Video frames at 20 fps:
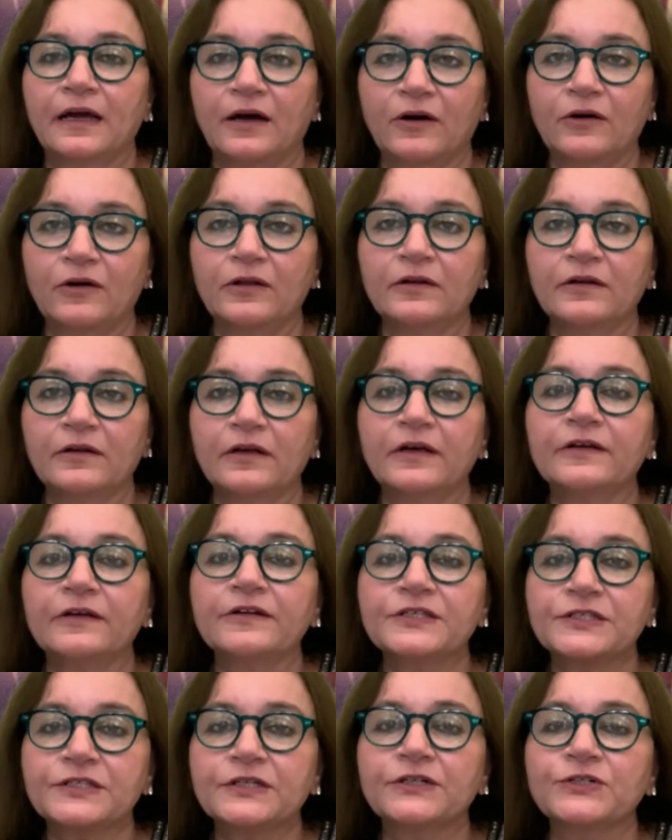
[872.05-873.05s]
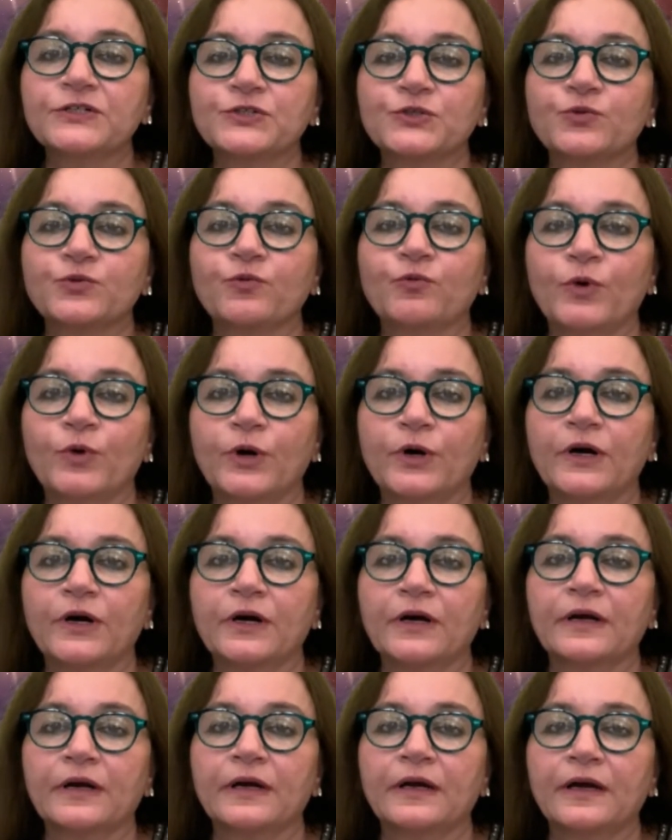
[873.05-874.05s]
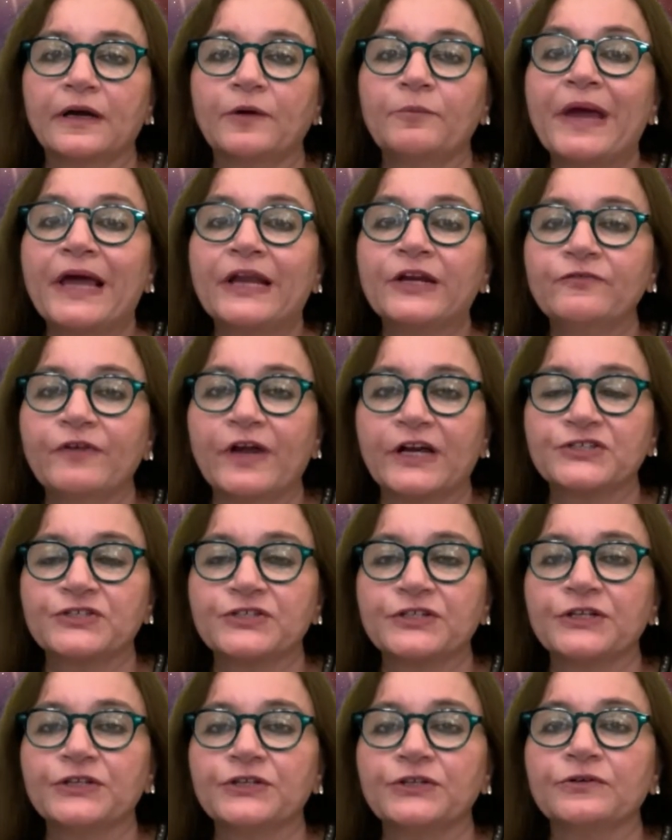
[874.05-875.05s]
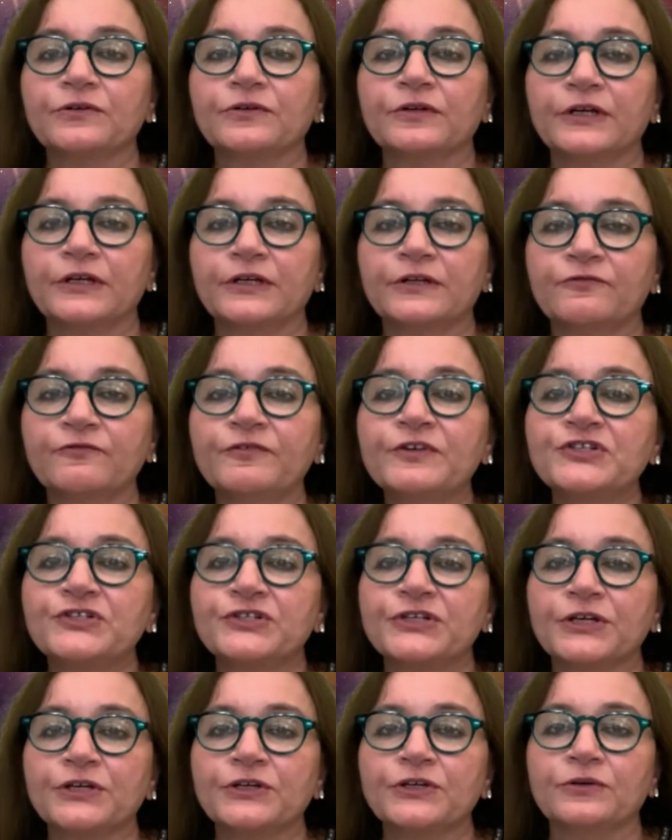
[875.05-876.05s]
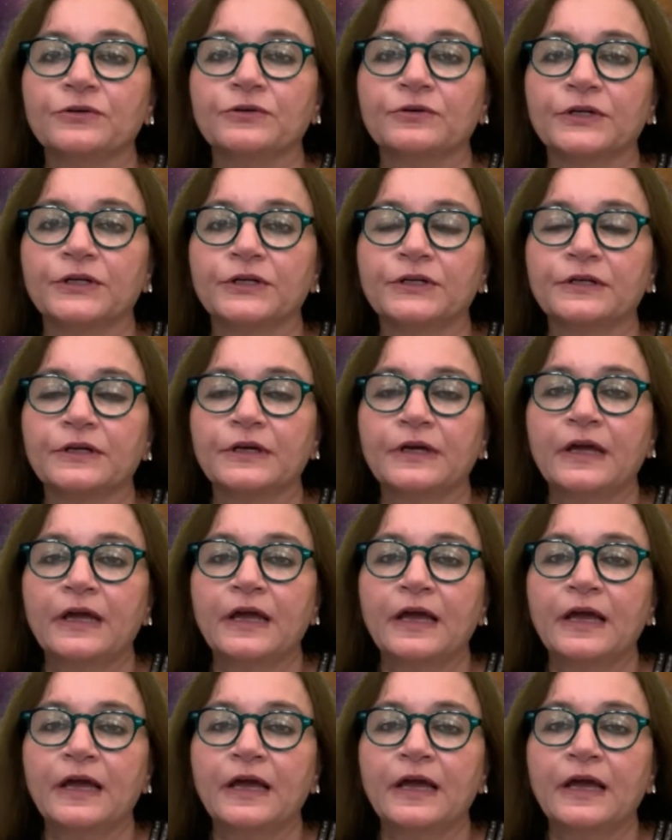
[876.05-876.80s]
all research work, manufacturing unit, fishing unit,